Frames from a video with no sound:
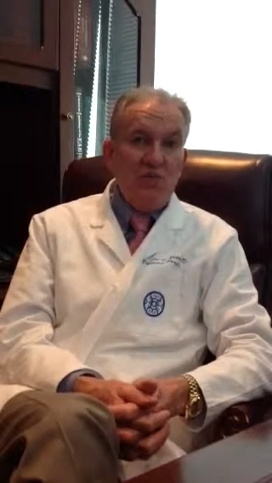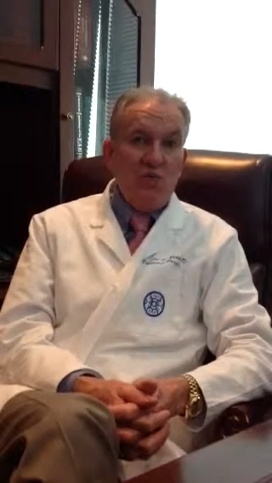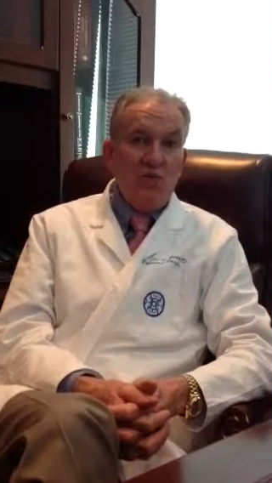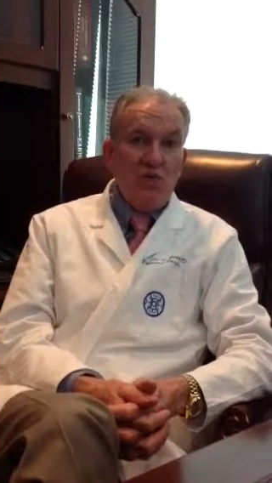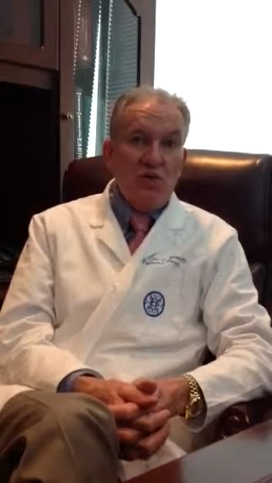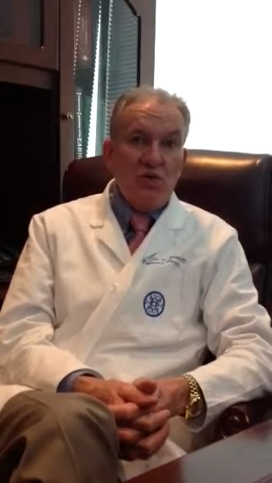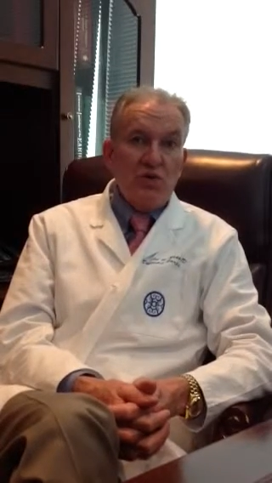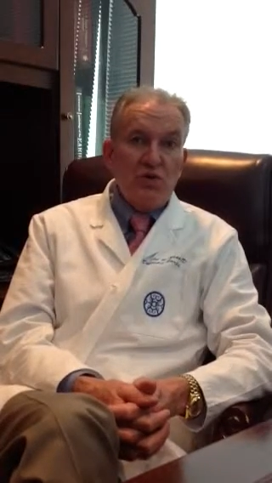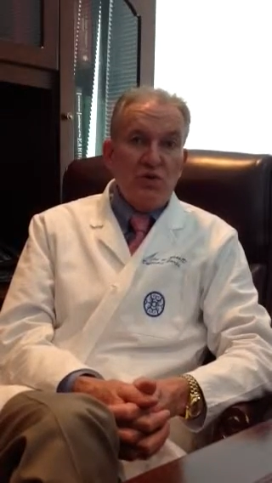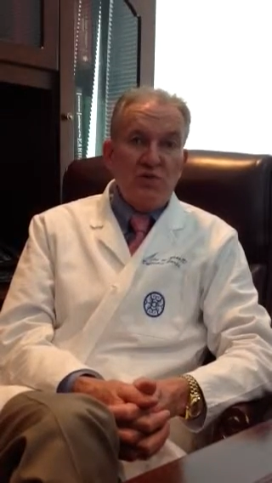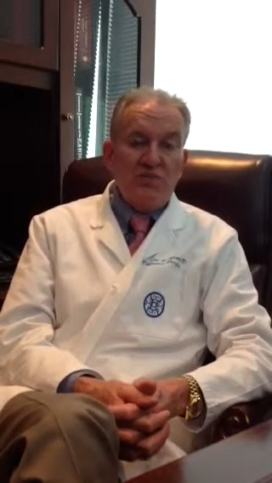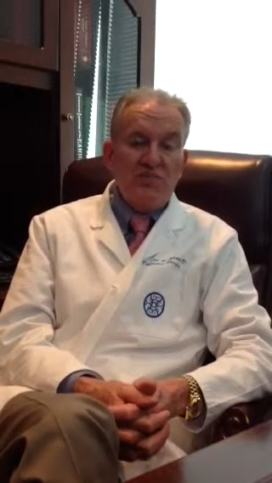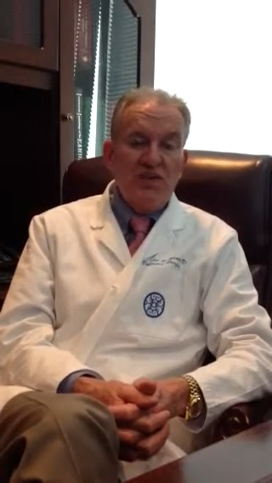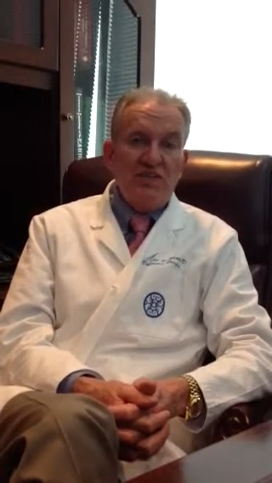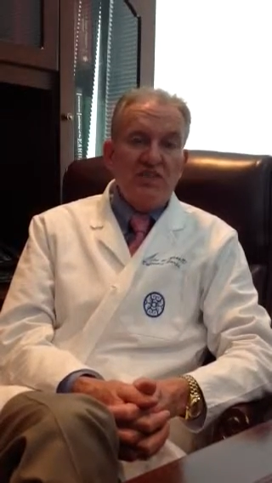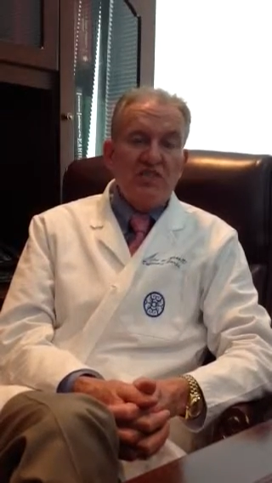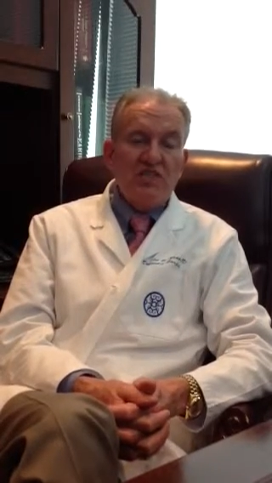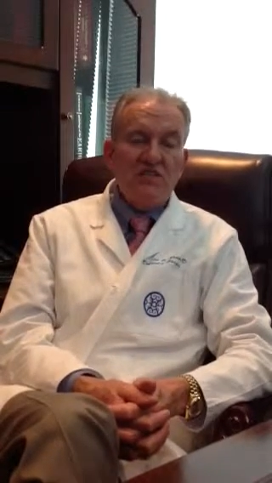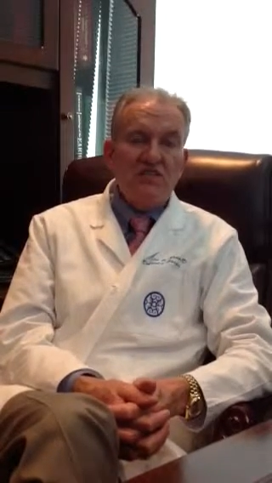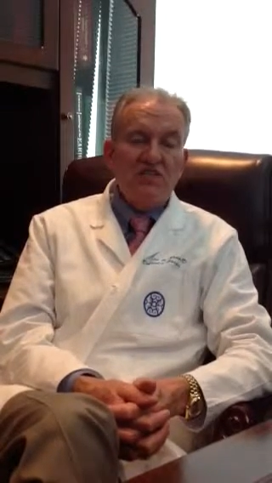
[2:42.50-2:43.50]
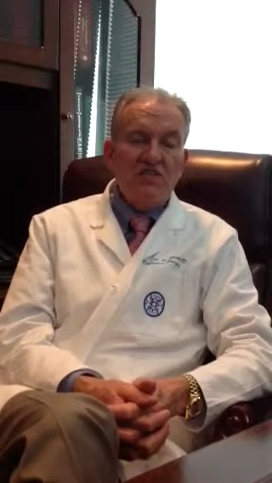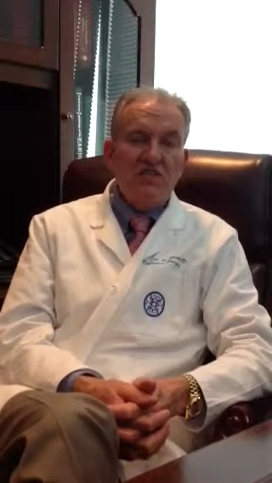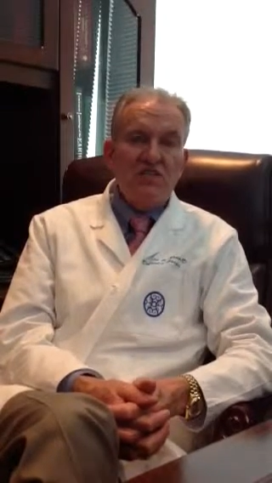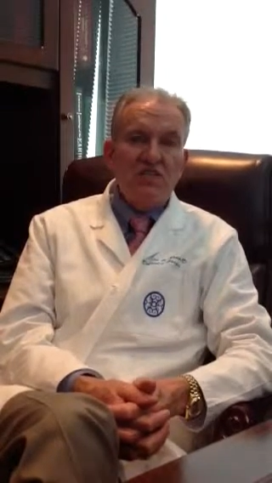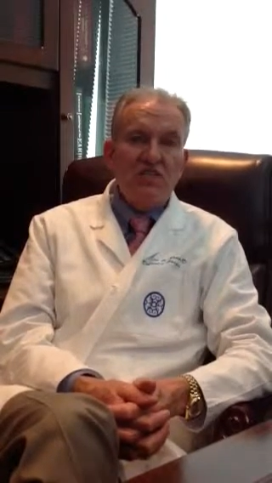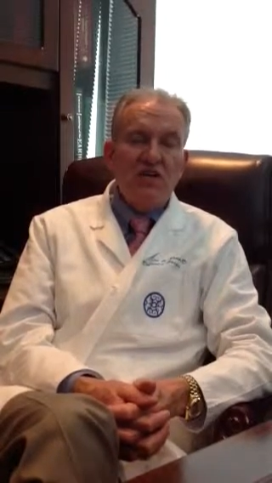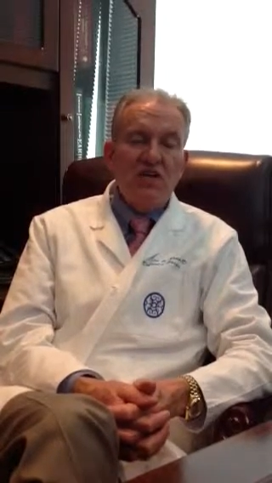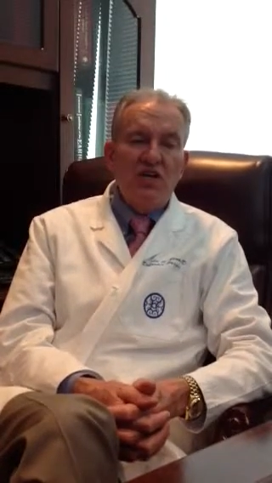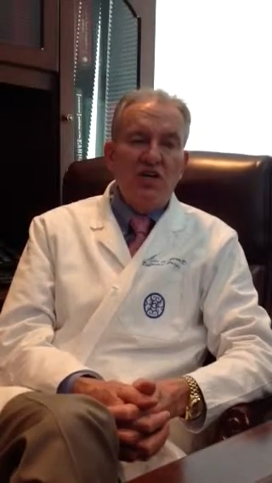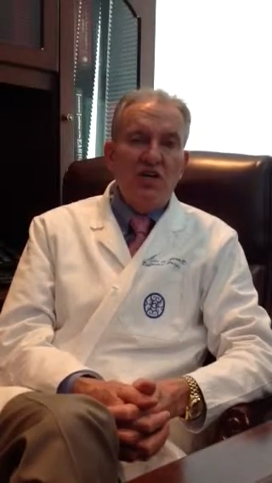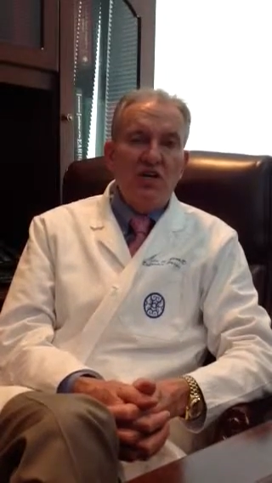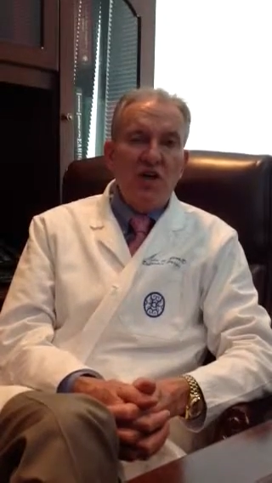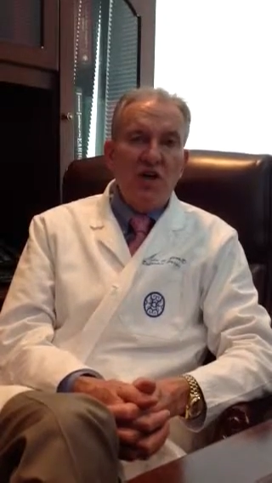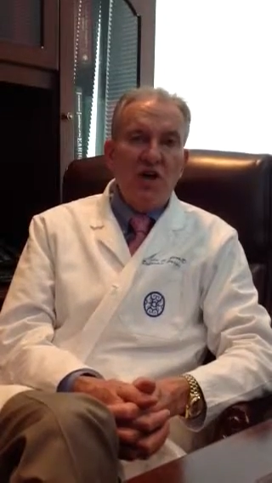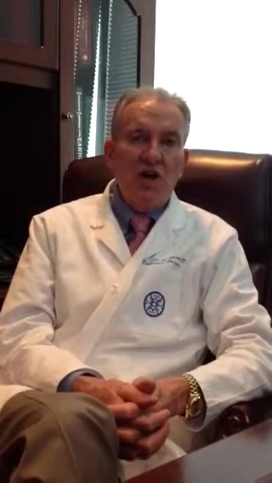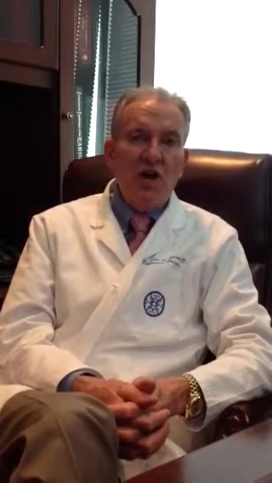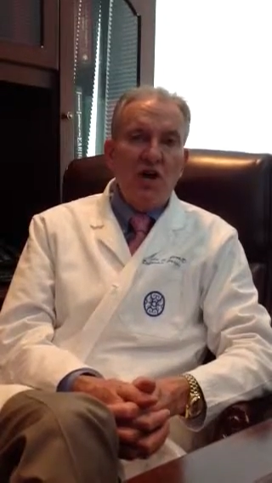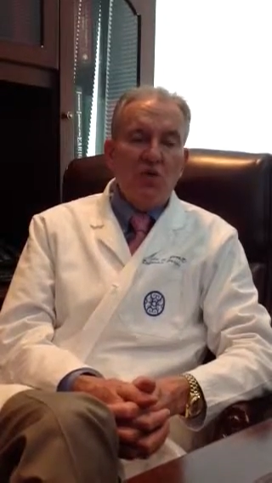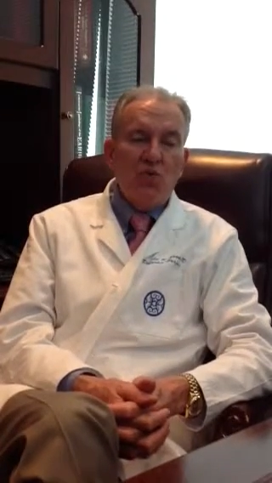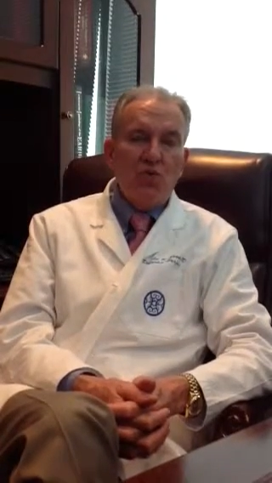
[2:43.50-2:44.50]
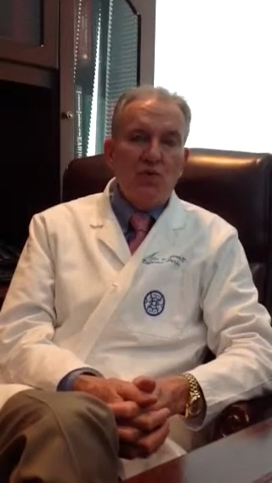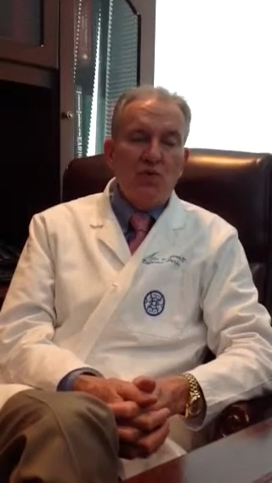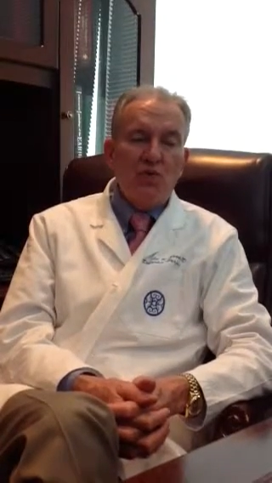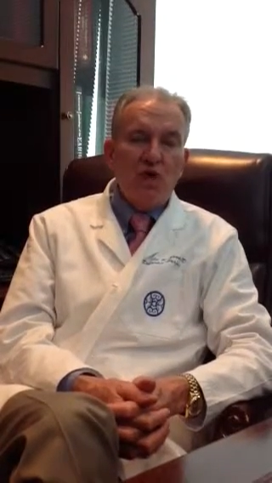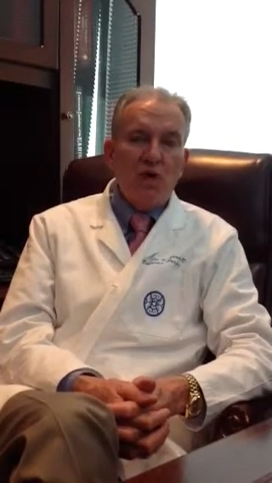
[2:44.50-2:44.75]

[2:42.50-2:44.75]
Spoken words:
where the facelift is done along with